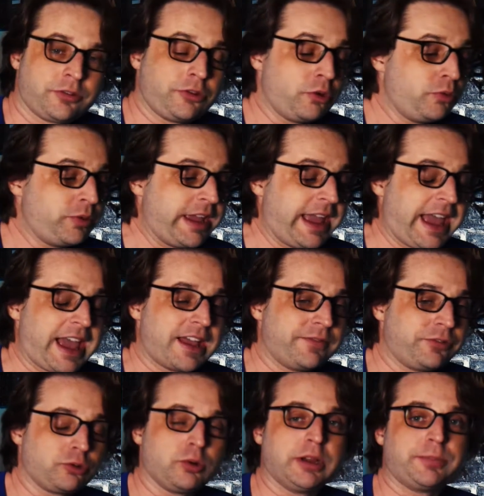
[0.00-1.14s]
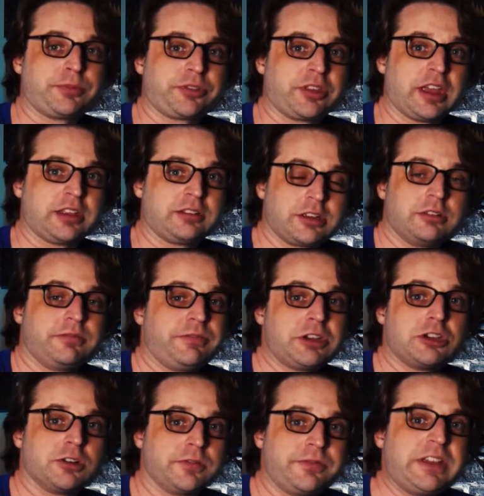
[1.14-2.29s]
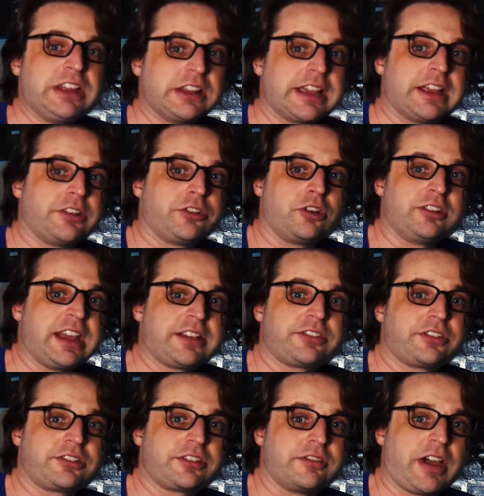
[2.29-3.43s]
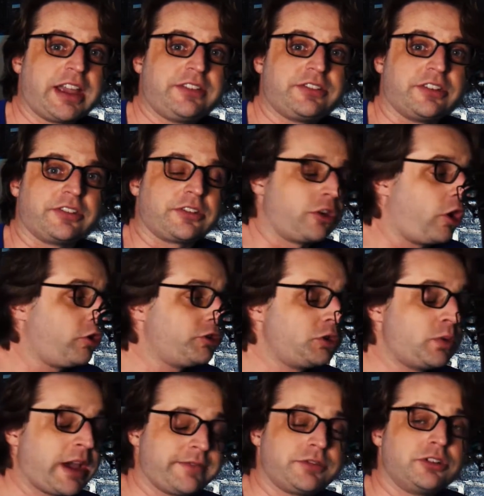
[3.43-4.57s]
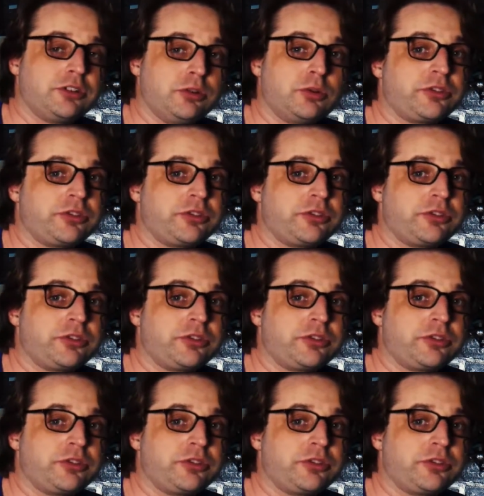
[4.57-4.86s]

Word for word: So they have scripts that configure VLANs on Nexus devices, and all you have to do